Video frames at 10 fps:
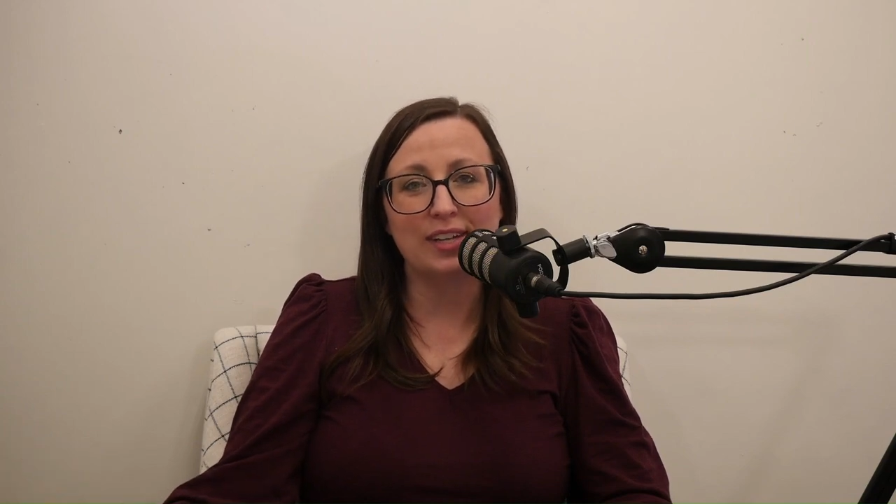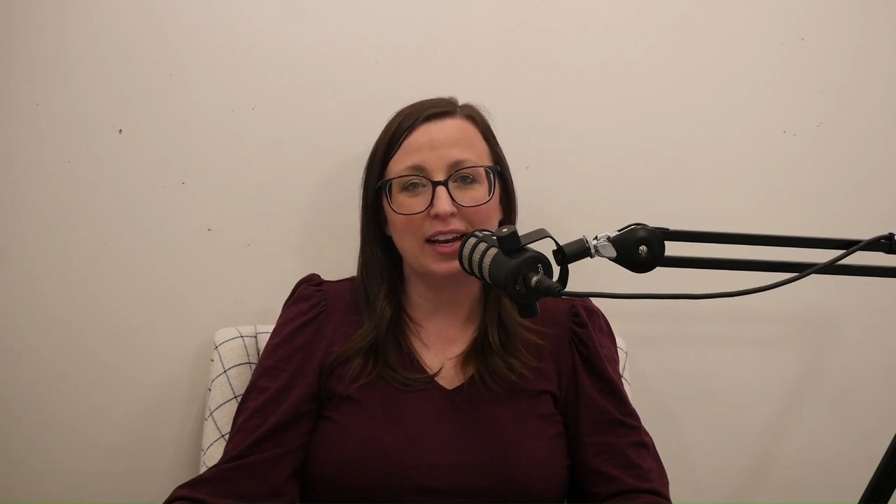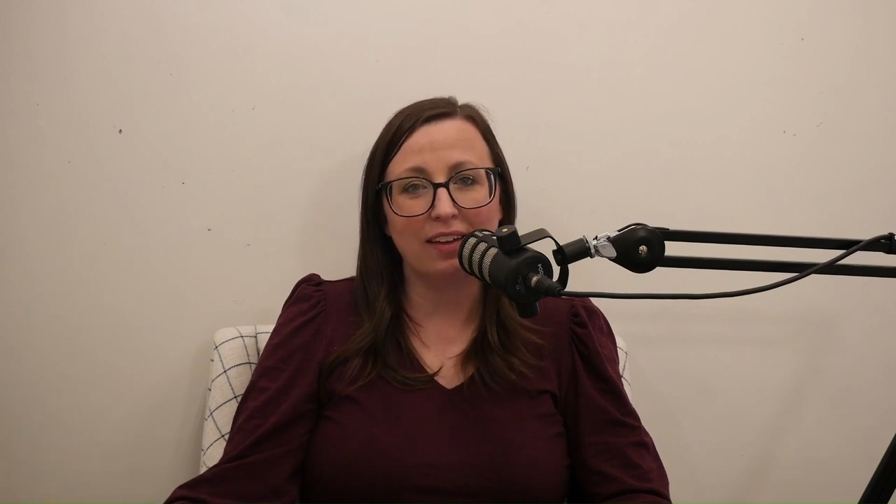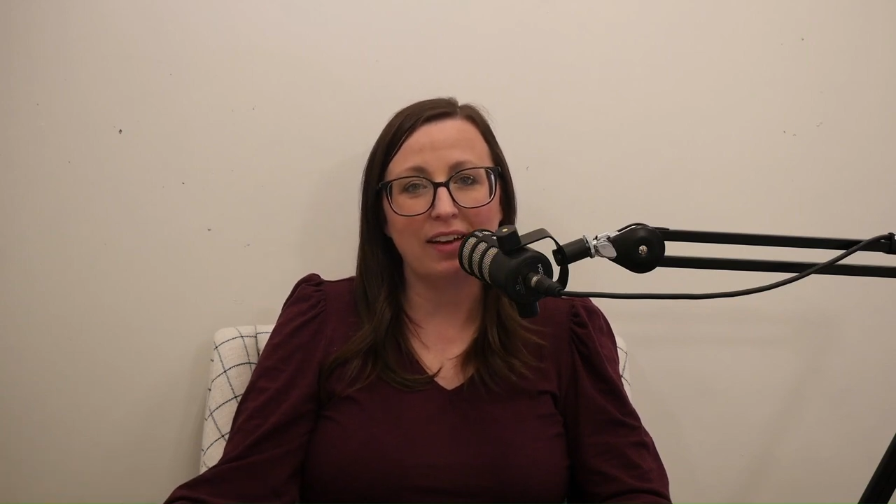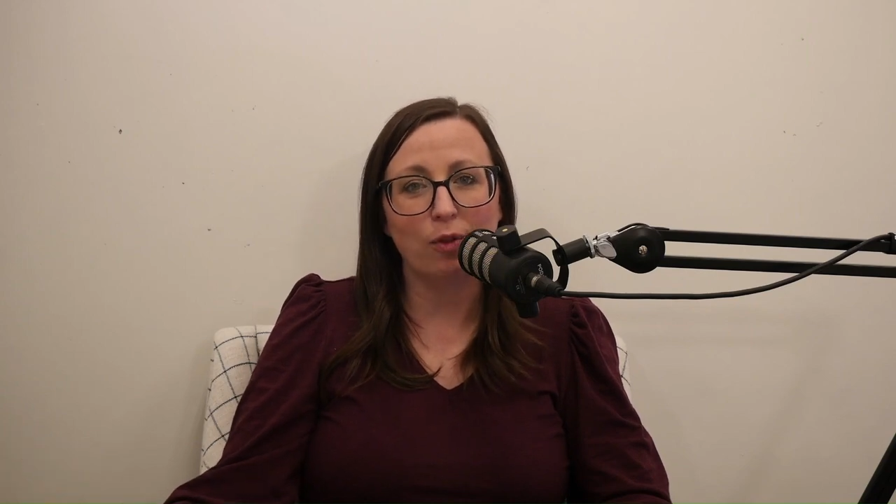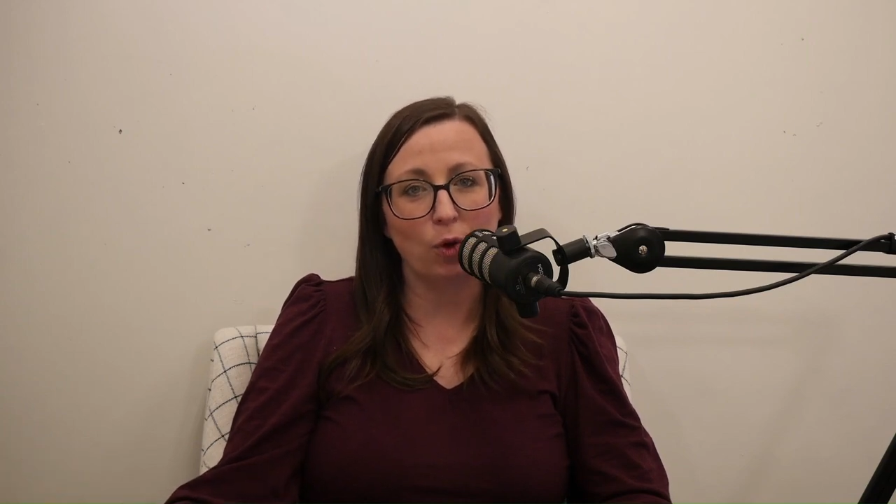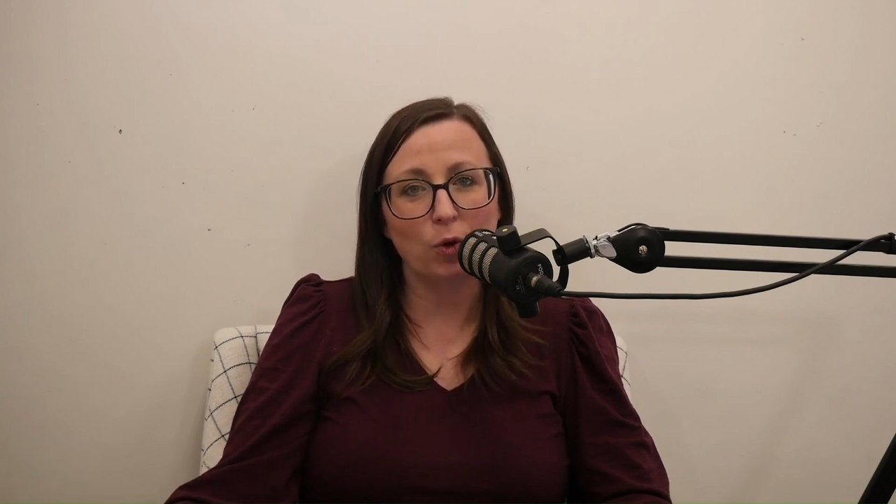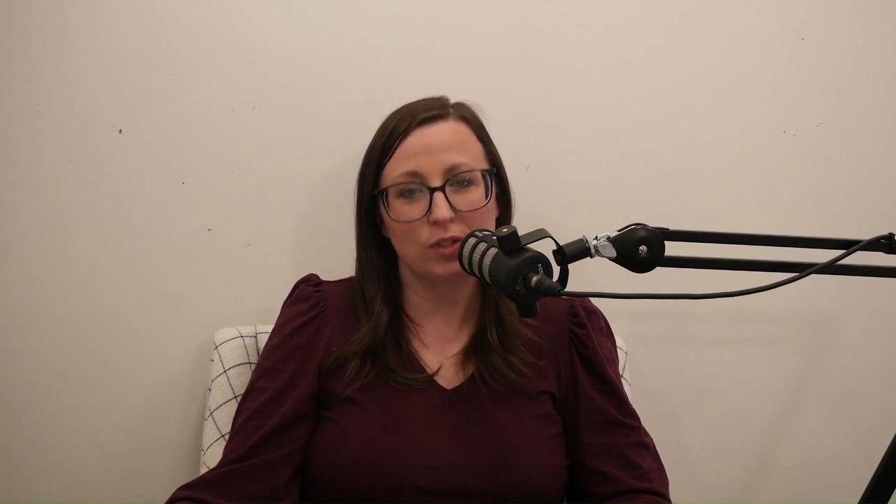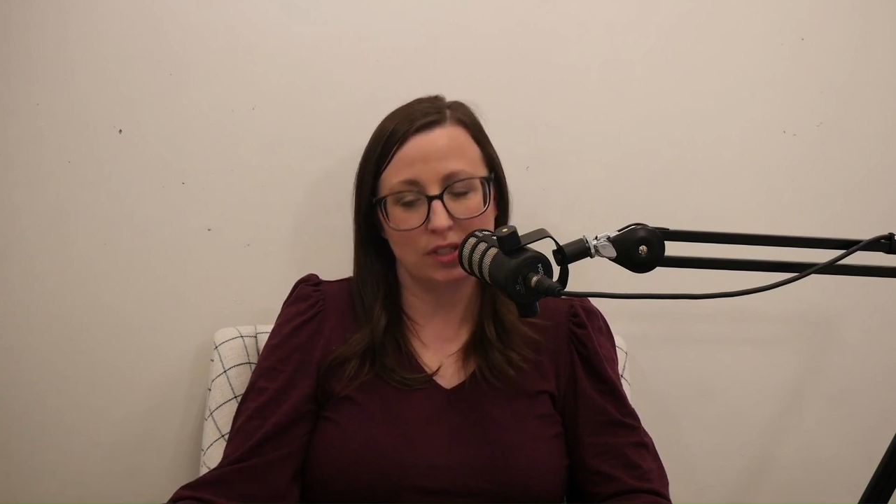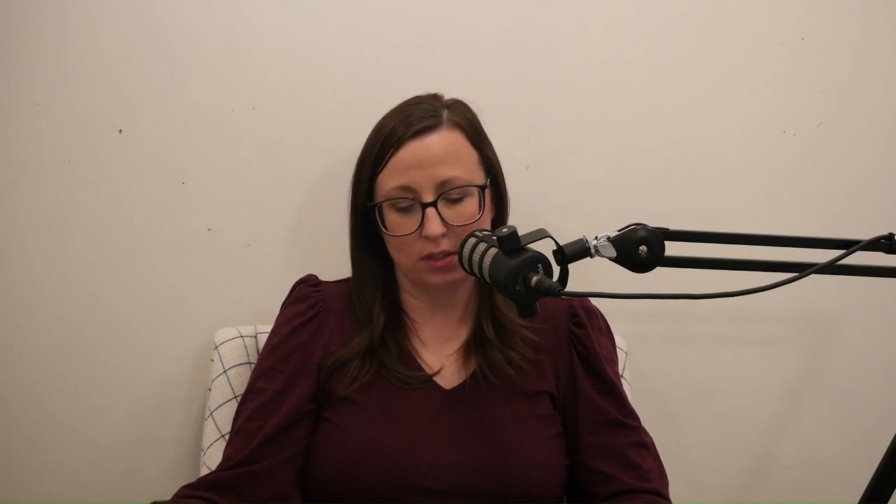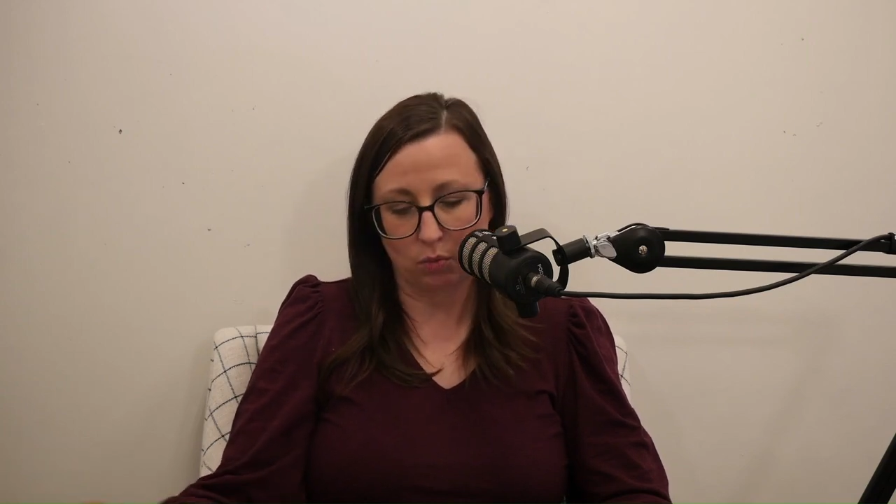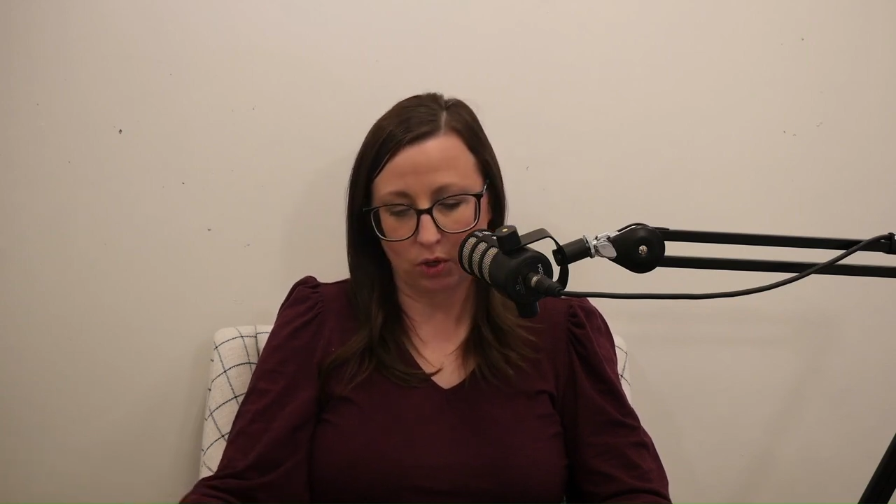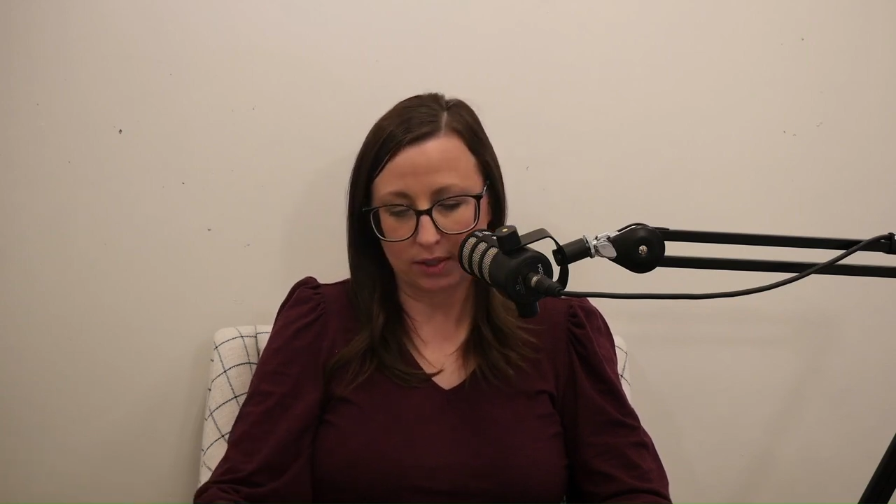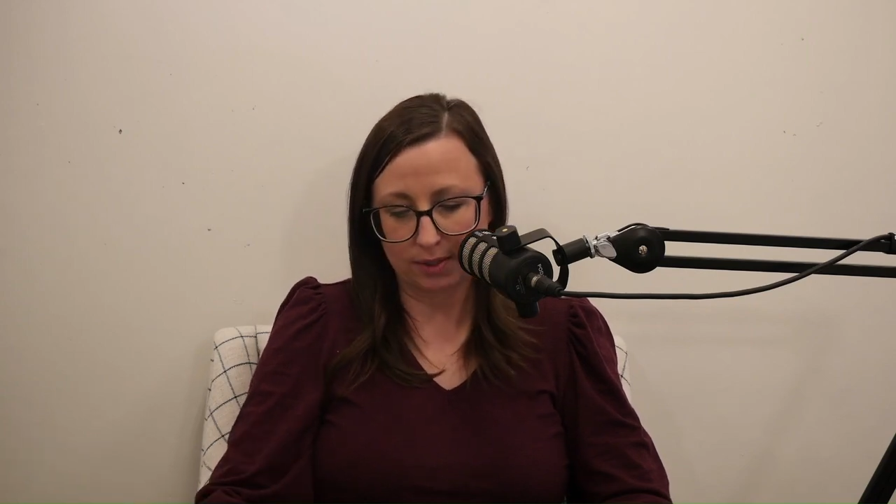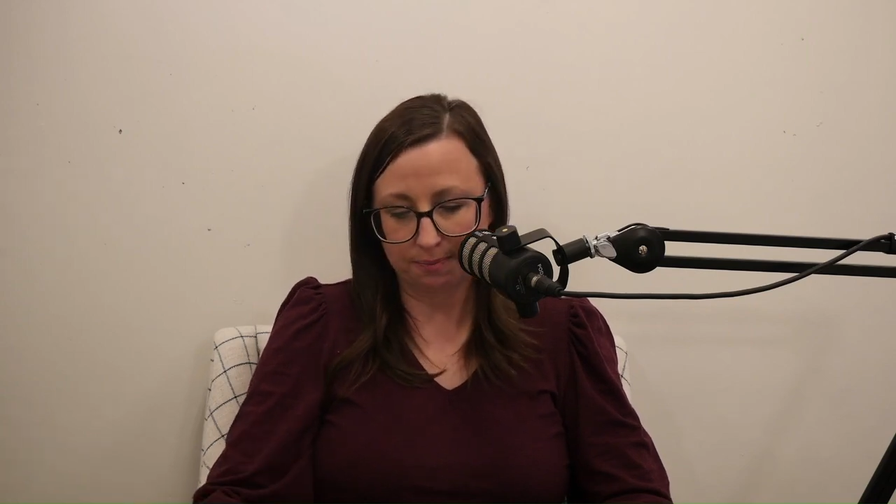of how the whole system
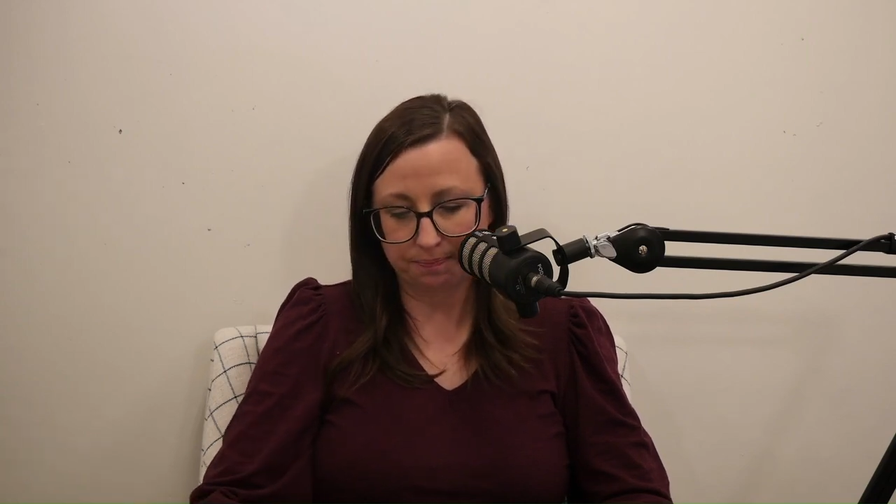works.